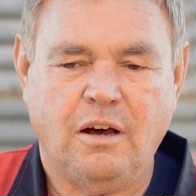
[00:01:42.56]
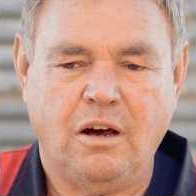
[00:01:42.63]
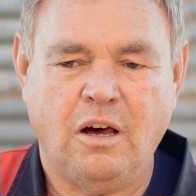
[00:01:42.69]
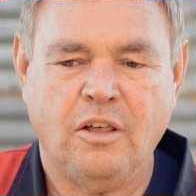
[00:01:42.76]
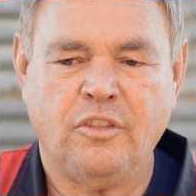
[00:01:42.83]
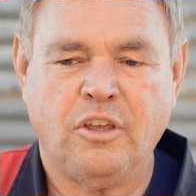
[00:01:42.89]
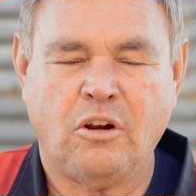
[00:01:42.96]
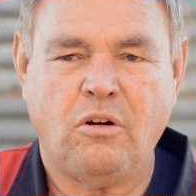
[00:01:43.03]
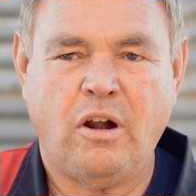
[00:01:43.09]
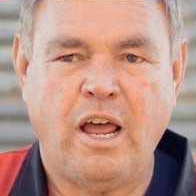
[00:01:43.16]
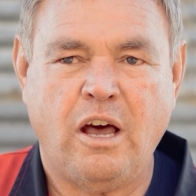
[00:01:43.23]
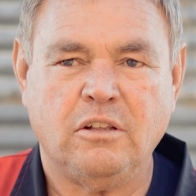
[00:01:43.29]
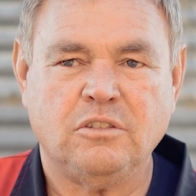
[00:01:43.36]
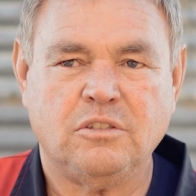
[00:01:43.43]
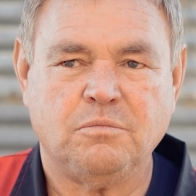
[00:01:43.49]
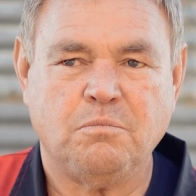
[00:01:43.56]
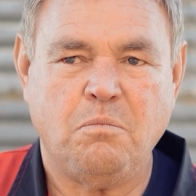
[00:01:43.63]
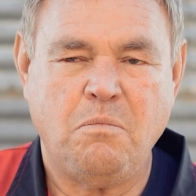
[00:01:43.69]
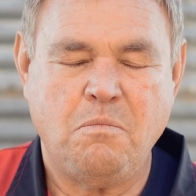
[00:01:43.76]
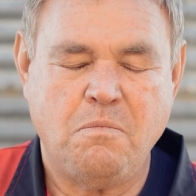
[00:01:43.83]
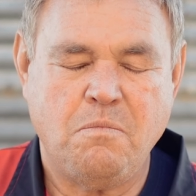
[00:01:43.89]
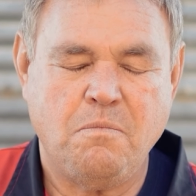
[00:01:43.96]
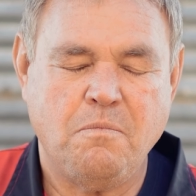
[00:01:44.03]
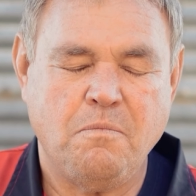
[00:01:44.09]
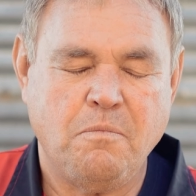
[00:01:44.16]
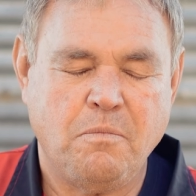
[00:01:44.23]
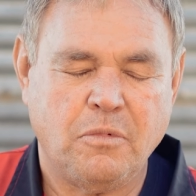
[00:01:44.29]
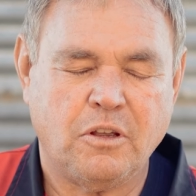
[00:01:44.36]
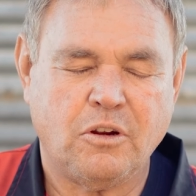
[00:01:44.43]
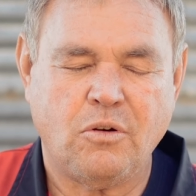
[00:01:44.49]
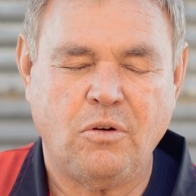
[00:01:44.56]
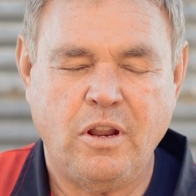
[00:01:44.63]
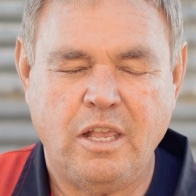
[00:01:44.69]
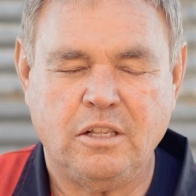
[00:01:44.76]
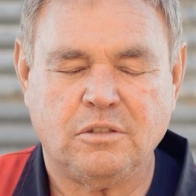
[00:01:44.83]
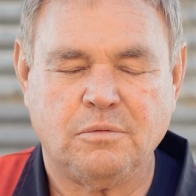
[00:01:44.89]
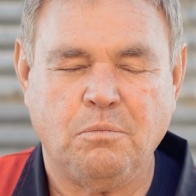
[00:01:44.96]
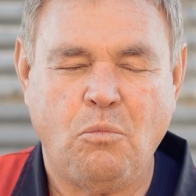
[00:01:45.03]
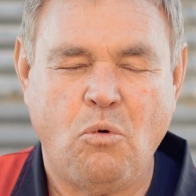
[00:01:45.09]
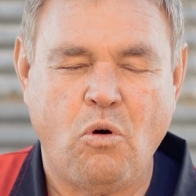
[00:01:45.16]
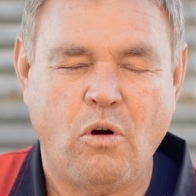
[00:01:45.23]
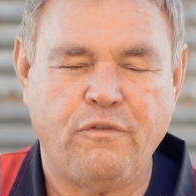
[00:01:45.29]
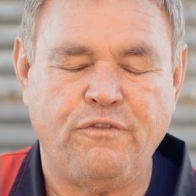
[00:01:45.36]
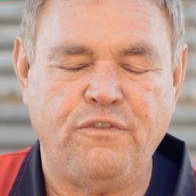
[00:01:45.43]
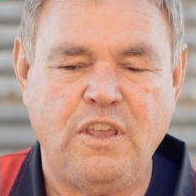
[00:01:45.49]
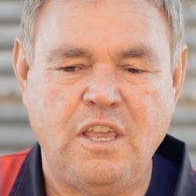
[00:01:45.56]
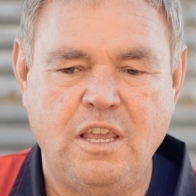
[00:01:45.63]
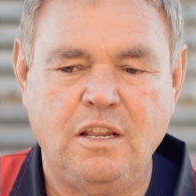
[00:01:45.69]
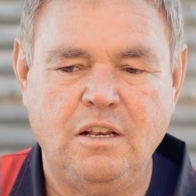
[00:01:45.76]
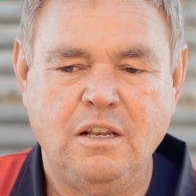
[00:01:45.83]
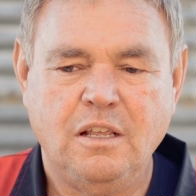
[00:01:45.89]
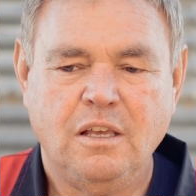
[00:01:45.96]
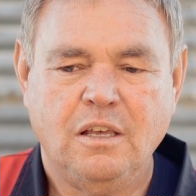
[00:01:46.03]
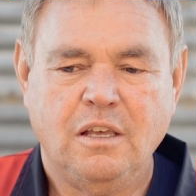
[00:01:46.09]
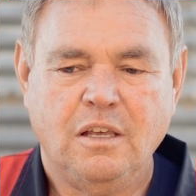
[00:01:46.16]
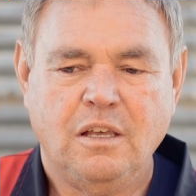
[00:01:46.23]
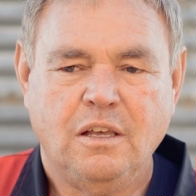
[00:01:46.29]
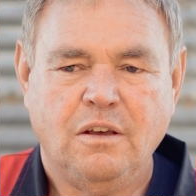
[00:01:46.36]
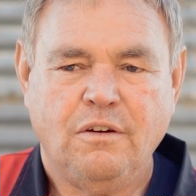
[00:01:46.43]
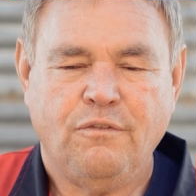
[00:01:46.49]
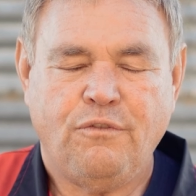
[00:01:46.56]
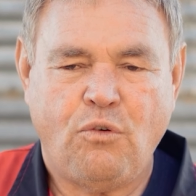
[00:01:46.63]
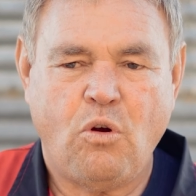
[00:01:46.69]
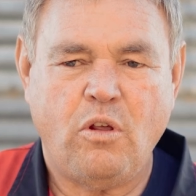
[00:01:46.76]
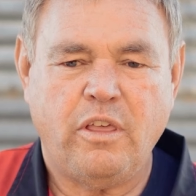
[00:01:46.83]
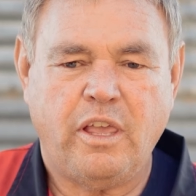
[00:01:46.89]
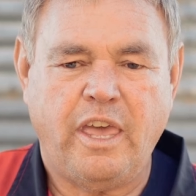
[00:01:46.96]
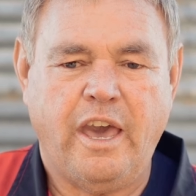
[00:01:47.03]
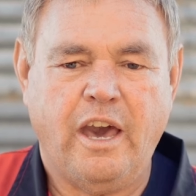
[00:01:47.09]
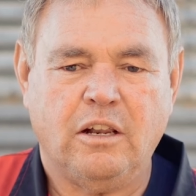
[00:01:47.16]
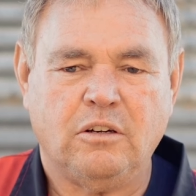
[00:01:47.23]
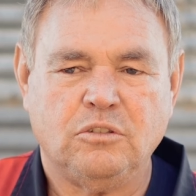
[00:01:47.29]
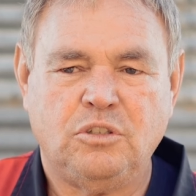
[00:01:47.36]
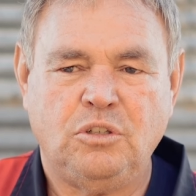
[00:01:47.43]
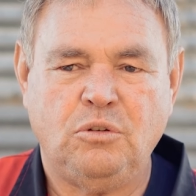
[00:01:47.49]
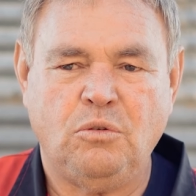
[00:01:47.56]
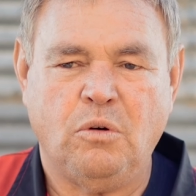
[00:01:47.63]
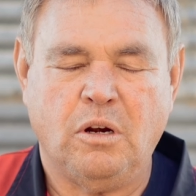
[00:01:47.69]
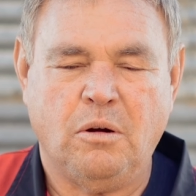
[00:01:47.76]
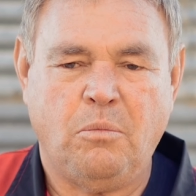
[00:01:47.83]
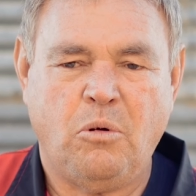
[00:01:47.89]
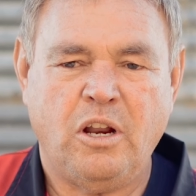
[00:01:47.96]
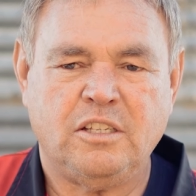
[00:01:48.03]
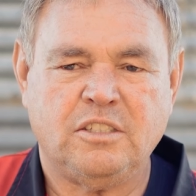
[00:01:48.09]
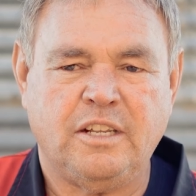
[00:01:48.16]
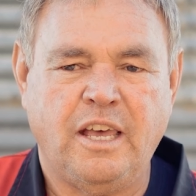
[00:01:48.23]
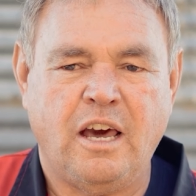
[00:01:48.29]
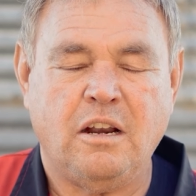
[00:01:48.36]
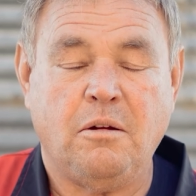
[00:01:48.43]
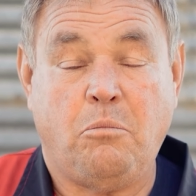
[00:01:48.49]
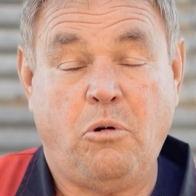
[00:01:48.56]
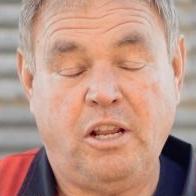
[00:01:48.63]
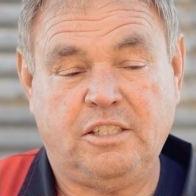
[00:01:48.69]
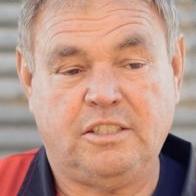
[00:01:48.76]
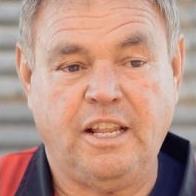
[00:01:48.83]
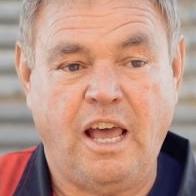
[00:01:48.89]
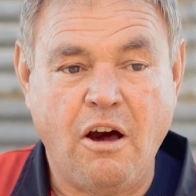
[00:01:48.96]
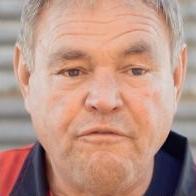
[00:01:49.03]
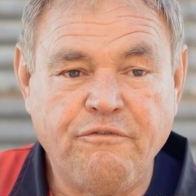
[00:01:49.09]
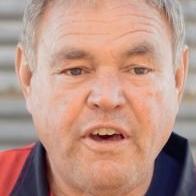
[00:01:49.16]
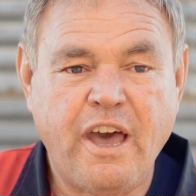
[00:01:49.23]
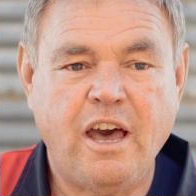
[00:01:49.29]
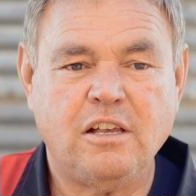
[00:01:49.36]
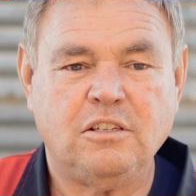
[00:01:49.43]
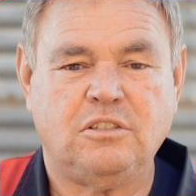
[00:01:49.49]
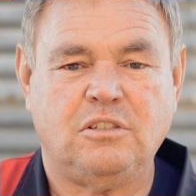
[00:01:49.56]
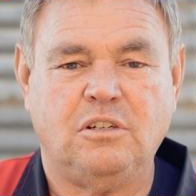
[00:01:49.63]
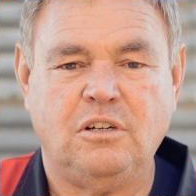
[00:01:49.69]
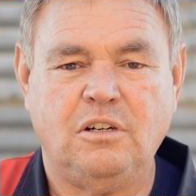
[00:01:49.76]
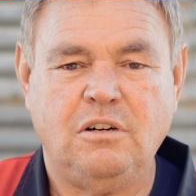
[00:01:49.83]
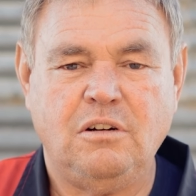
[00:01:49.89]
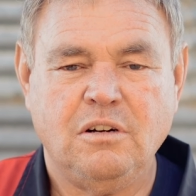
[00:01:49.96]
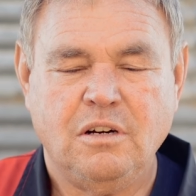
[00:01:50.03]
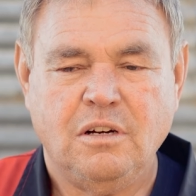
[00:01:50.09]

on the grounds creates more feed for the cattle too. When it breaks down, it breaks down faster.